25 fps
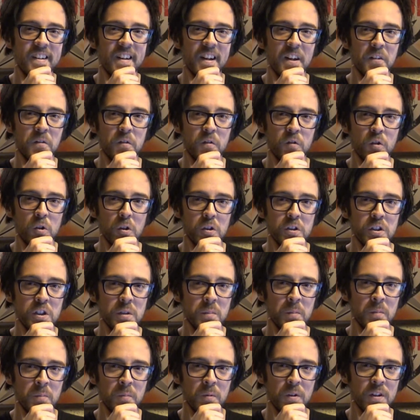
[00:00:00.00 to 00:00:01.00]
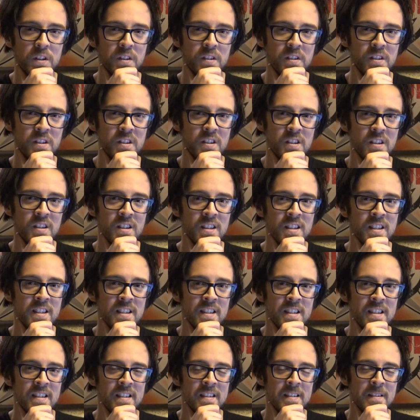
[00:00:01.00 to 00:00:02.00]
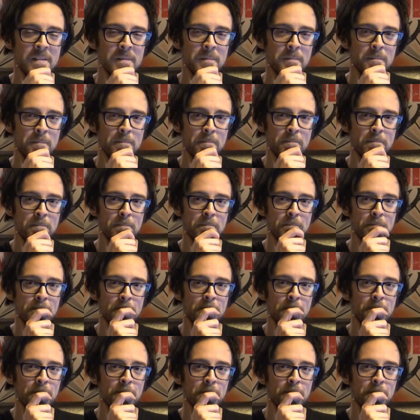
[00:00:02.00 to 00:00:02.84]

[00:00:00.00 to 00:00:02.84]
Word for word: if you've got Demon Prince, hmm,